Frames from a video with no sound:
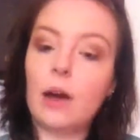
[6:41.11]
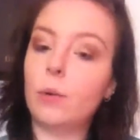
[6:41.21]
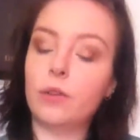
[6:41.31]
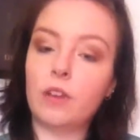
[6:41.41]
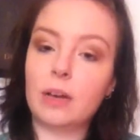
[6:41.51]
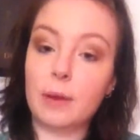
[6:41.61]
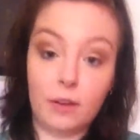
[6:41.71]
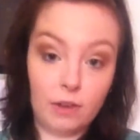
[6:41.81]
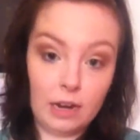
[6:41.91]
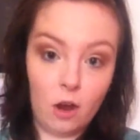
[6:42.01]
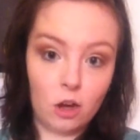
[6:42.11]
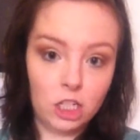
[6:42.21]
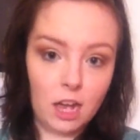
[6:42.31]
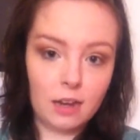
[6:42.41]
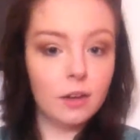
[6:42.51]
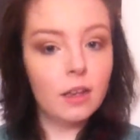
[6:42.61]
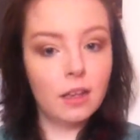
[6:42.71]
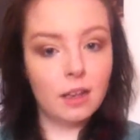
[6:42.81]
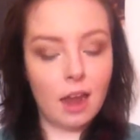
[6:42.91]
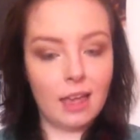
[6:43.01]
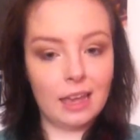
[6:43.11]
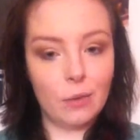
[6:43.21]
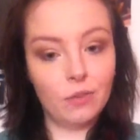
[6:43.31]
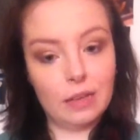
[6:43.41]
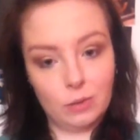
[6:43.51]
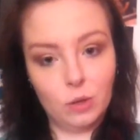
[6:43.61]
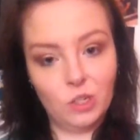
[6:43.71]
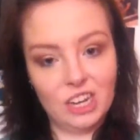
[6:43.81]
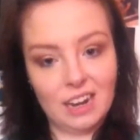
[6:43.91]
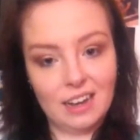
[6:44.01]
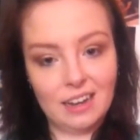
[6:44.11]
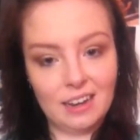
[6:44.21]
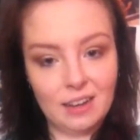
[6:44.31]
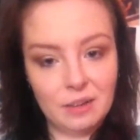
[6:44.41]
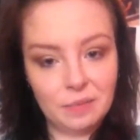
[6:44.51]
I wouldn't recommend a really harsh line like you get with liquid or gel eyeliner.